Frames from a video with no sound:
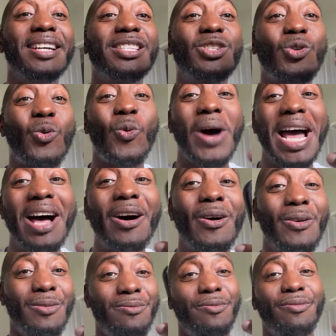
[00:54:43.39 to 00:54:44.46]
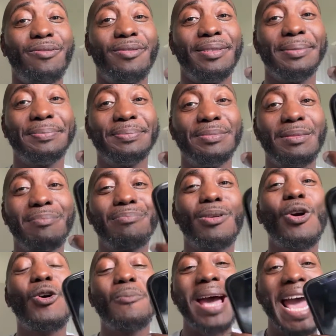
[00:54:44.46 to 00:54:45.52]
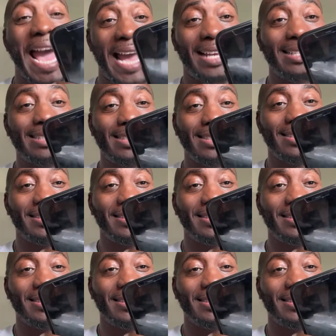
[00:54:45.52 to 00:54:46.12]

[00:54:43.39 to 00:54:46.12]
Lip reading: 12 Pro Max